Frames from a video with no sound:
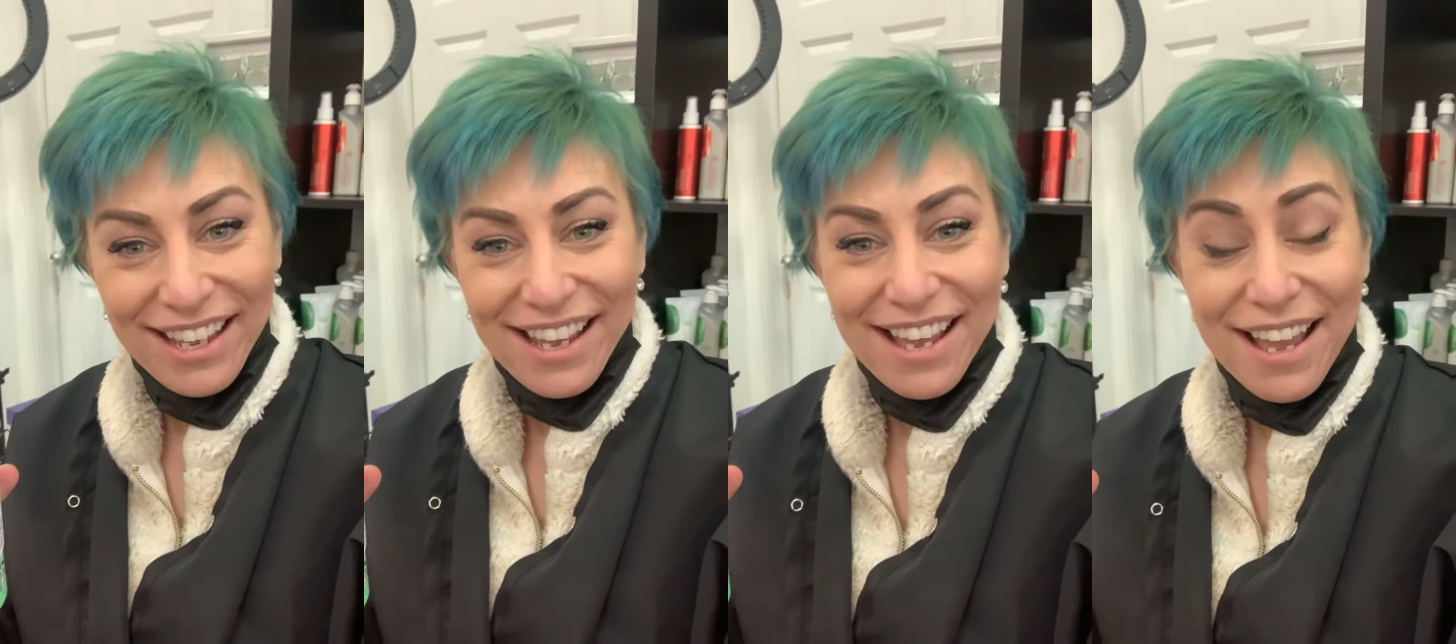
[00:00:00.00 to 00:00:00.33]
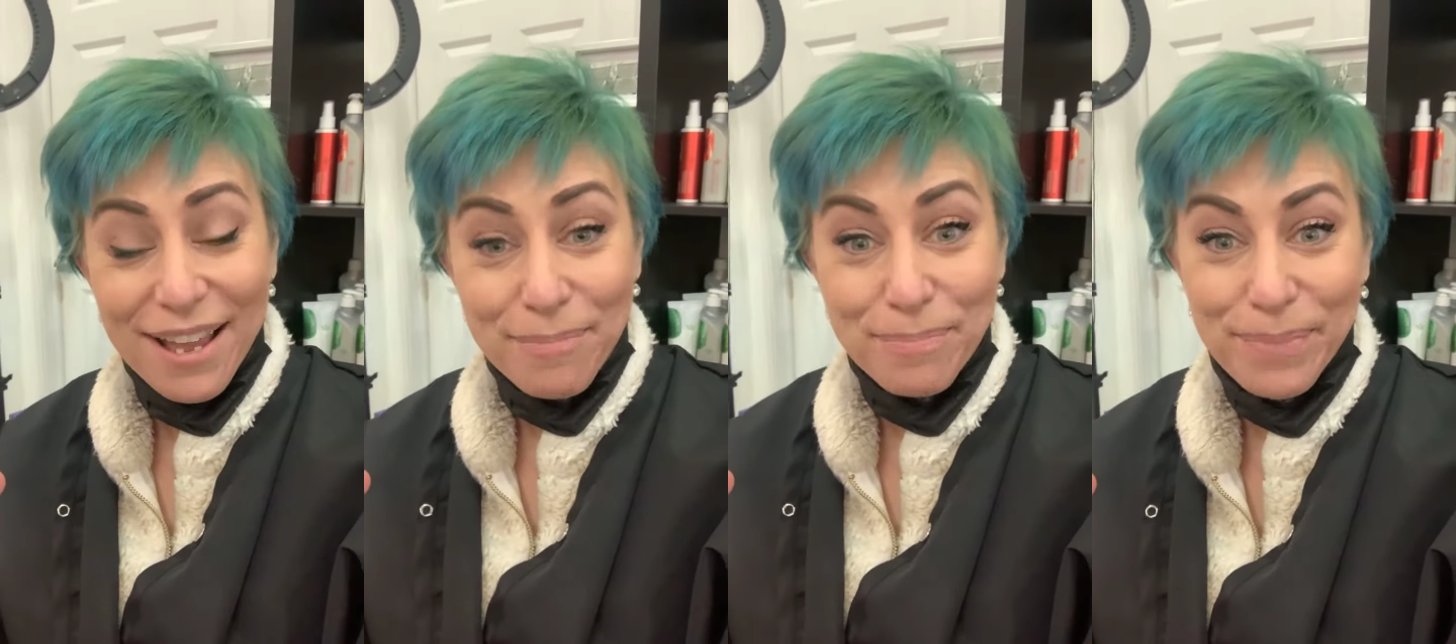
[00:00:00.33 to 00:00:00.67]

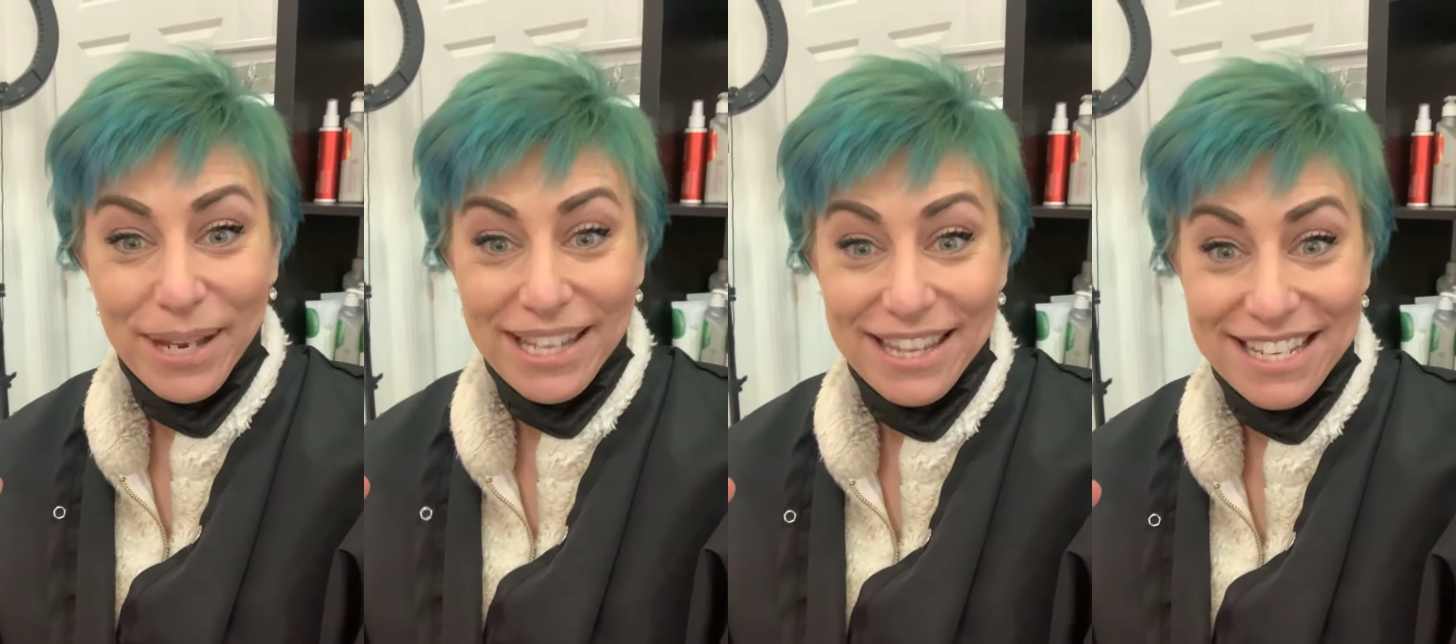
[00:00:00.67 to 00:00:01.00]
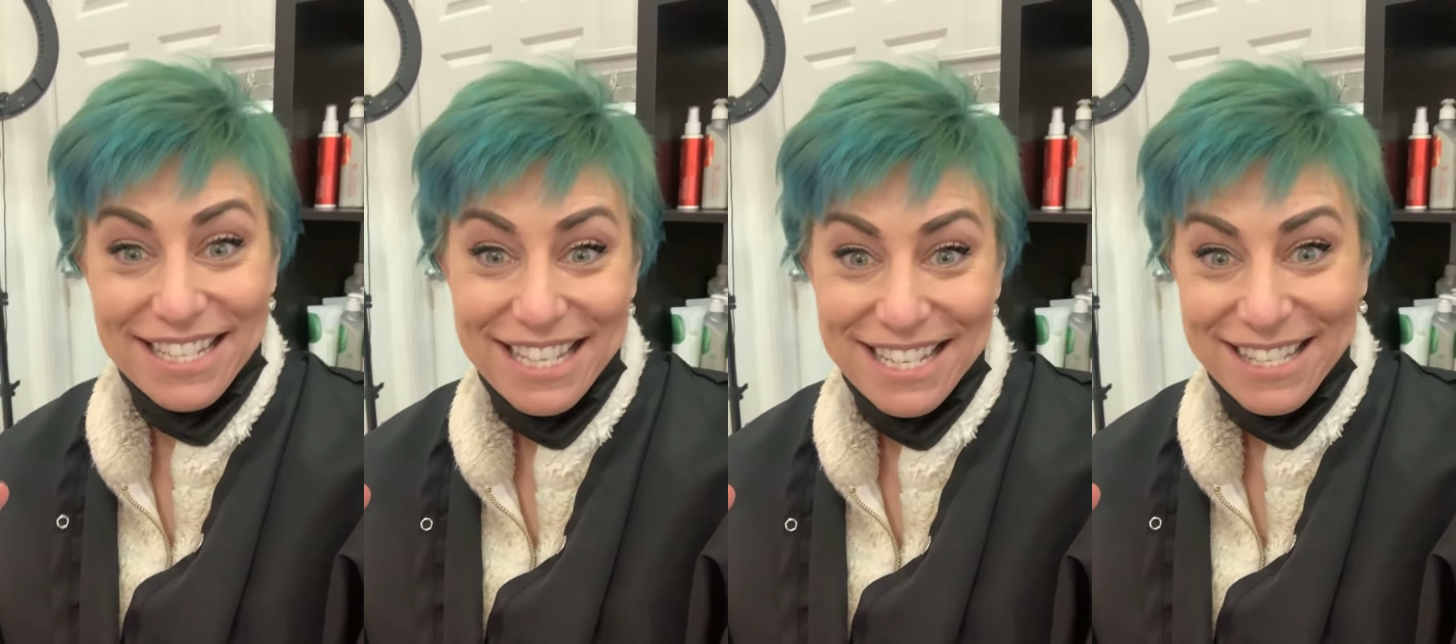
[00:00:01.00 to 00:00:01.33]
Um, but
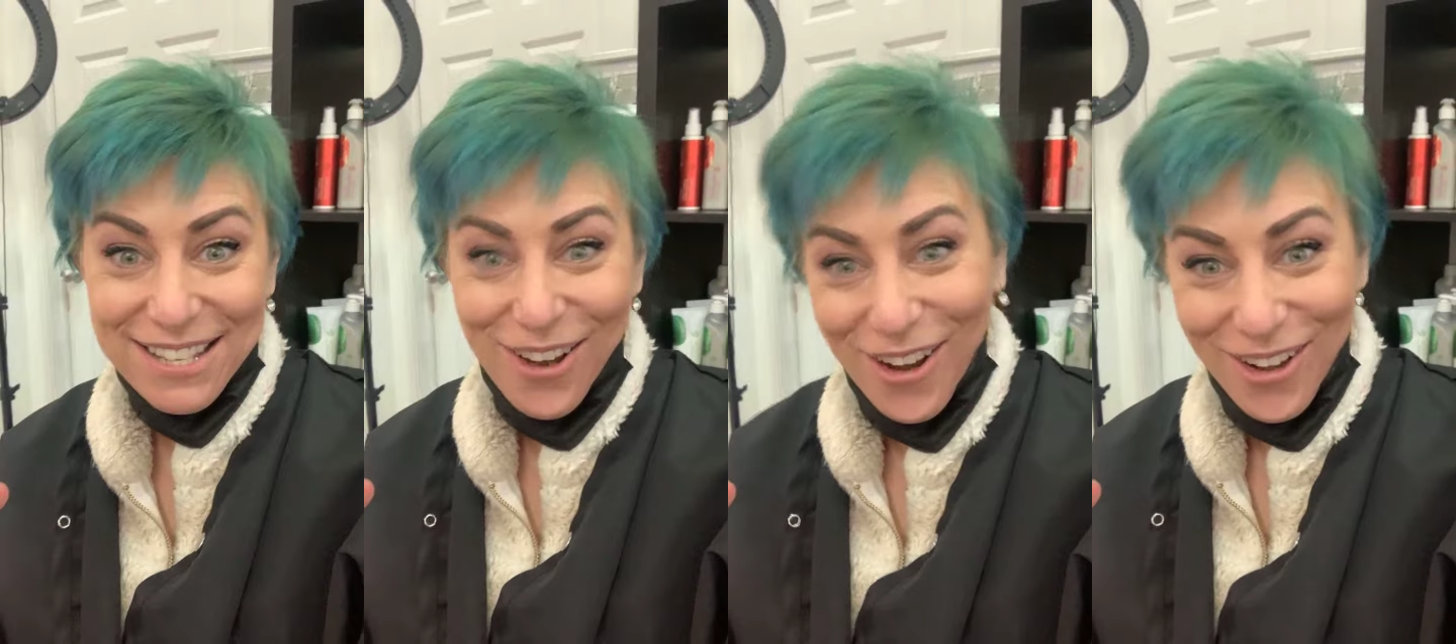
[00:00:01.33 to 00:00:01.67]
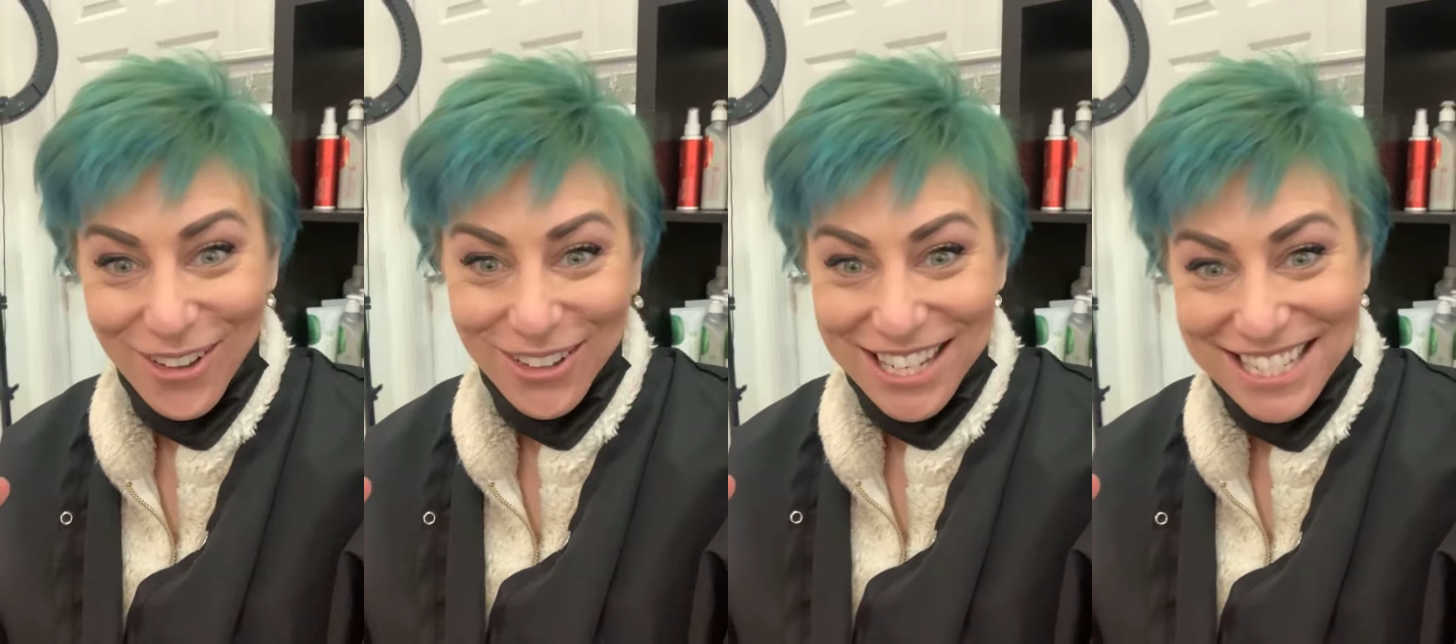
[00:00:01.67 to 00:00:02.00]
this is the
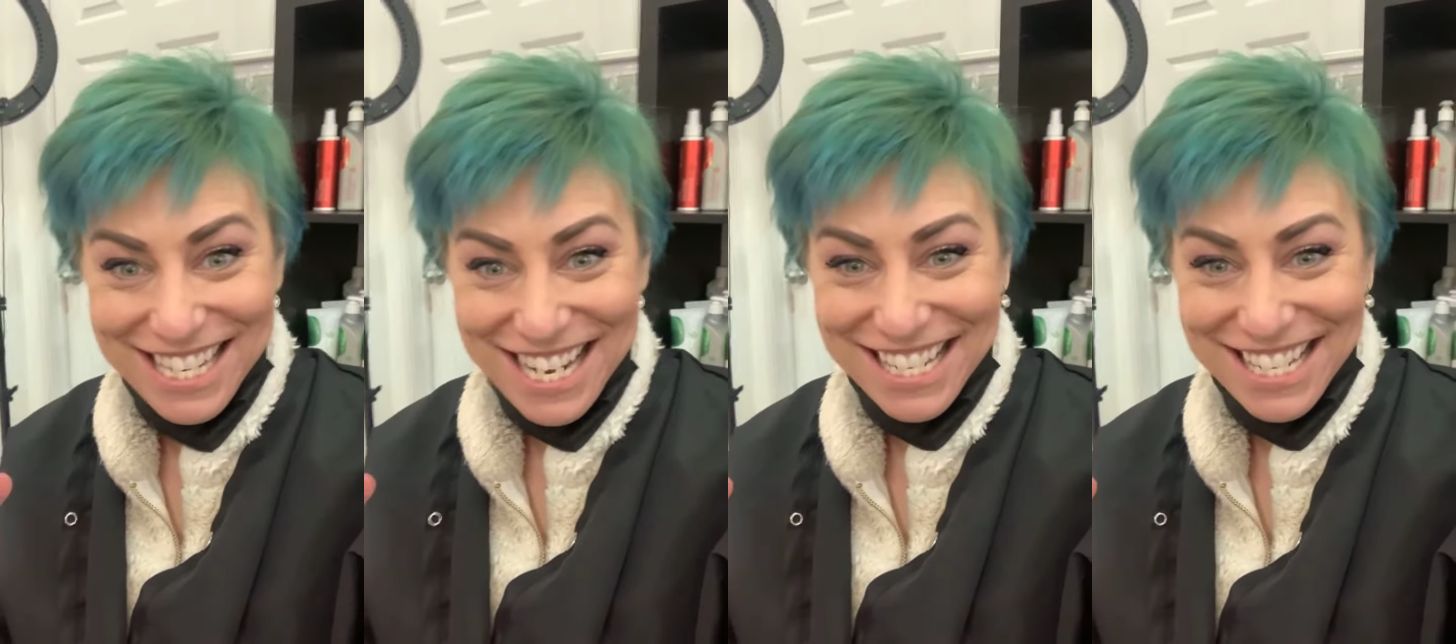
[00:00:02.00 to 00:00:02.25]
holiday